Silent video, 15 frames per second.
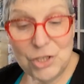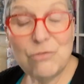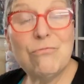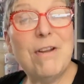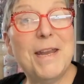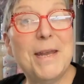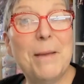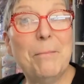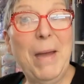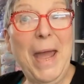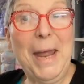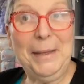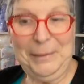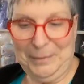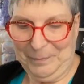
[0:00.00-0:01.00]
written a
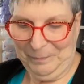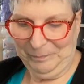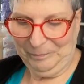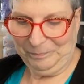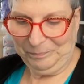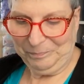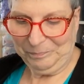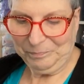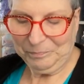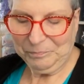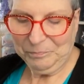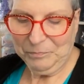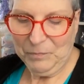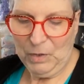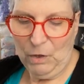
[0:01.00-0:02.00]
pattern
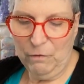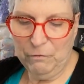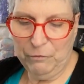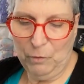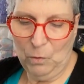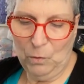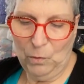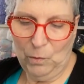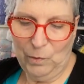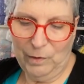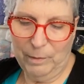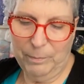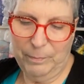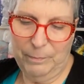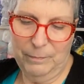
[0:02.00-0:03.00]
for
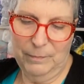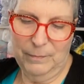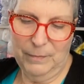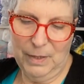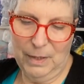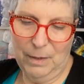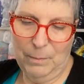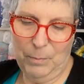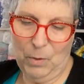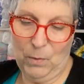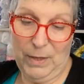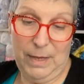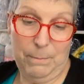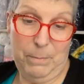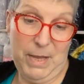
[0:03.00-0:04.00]
a
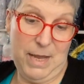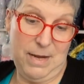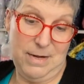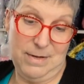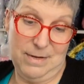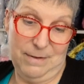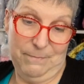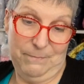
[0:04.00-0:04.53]
pocket peen.